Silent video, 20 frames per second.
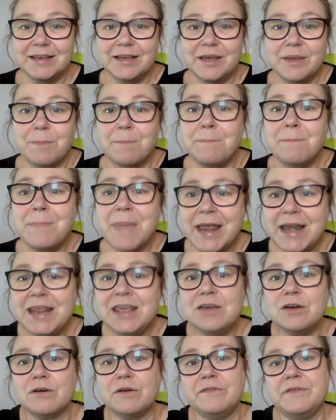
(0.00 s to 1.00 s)

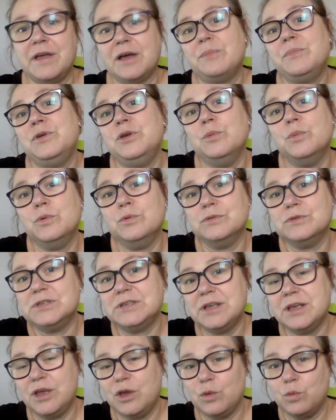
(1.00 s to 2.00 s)
many of our pupils
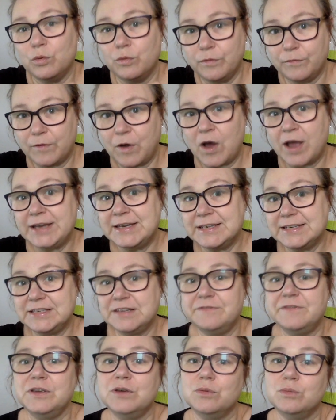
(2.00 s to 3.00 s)
will find it
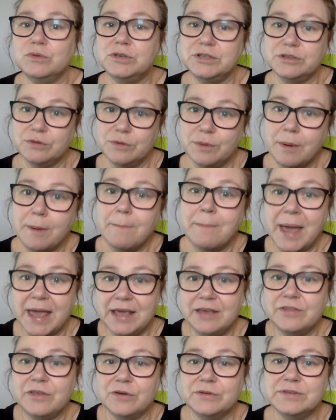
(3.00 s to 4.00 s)
difficult to
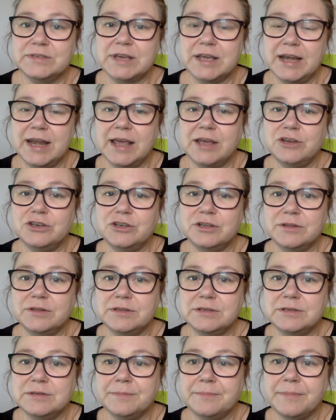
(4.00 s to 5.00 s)
make those
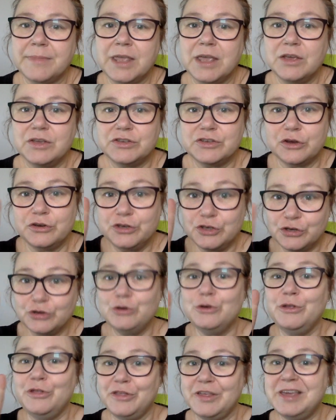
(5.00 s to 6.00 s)
connections. So
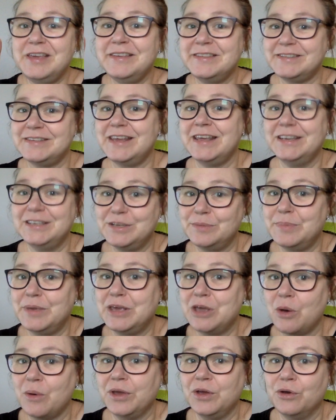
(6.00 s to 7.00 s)
2 things need to be
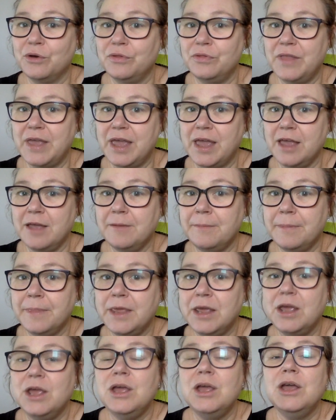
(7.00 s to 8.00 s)
going on there.
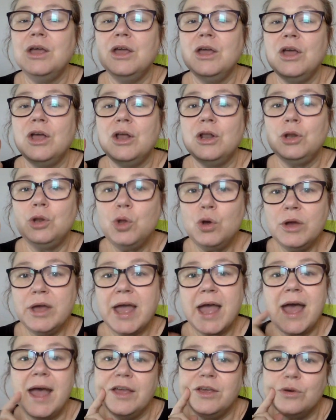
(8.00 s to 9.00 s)
Look
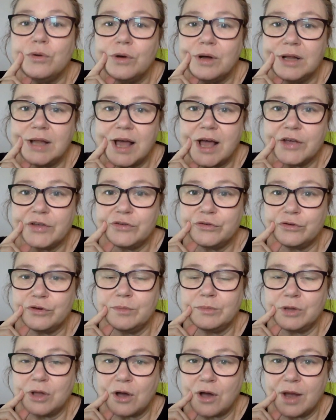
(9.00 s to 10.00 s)
at your
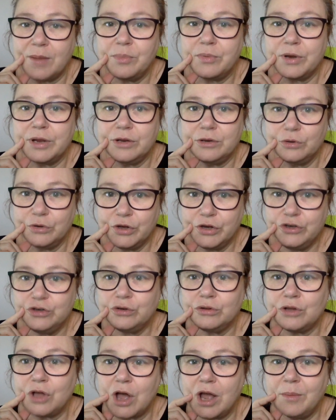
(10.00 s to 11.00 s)
classroom library, look at your
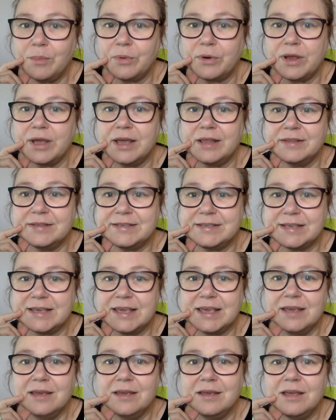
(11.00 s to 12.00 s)
library and
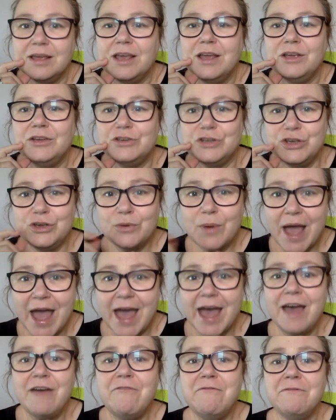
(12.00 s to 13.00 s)
see, do you
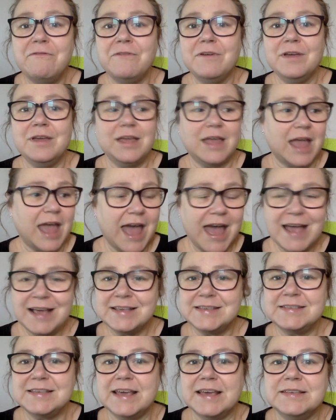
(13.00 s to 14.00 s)
have
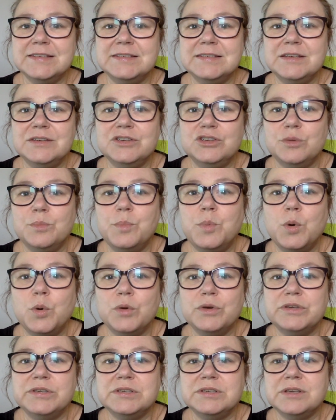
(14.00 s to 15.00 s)
access to
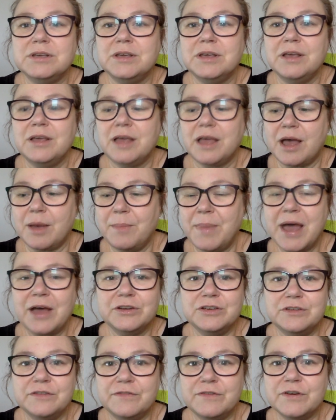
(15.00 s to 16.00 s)
books about
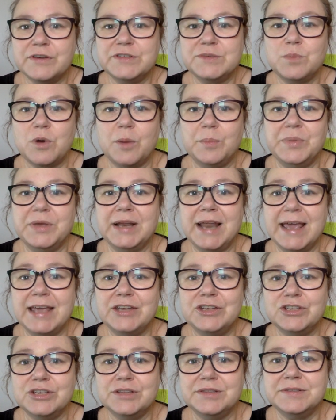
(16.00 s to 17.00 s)
diverse
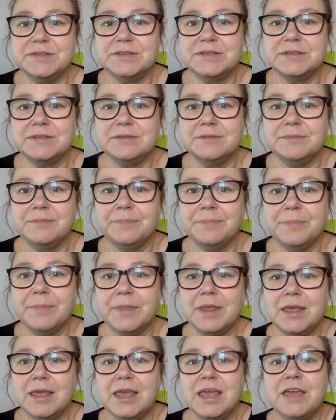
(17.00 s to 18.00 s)
populations?
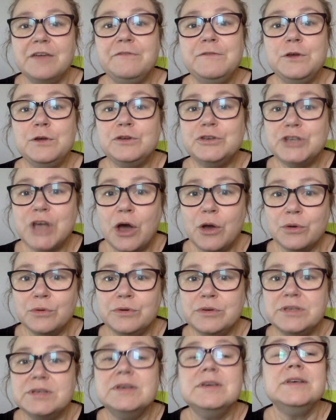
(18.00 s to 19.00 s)
If you
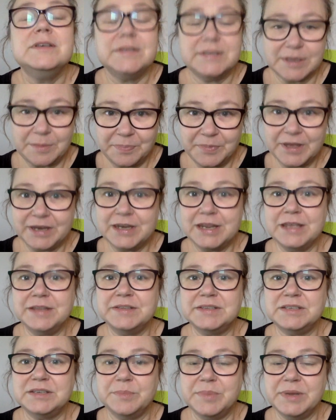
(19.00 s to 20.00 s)
don't, something
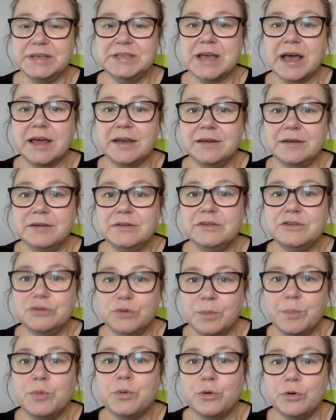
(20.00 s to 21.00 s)
needs to be done to
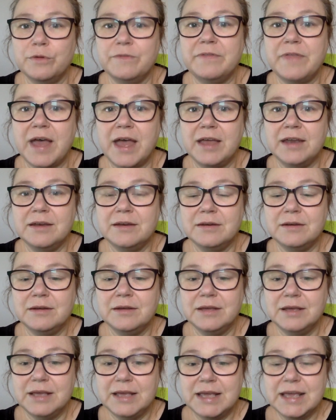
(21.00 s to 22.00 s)
improve that.
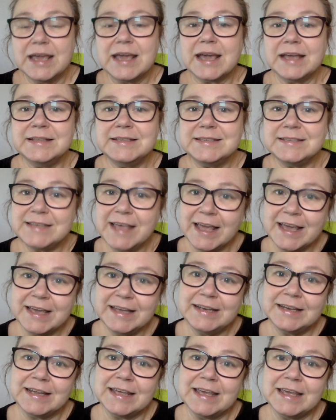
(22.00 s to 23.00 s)
And
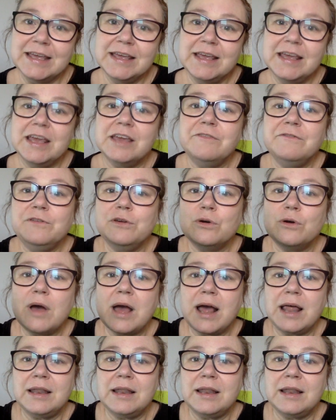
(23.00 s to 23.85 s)
secondly, if you're